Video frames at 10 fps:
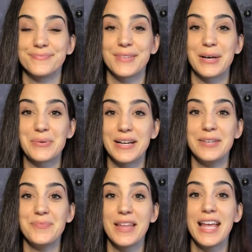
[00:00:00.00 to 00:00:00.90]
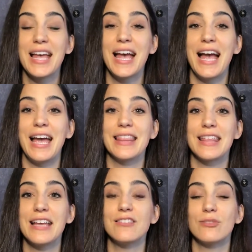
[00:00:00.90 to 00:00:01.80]
All right, and
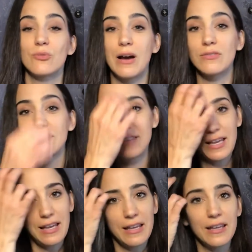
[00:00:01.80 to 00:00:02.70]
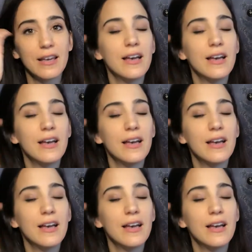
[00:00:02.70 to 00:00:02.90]
then throughout the day,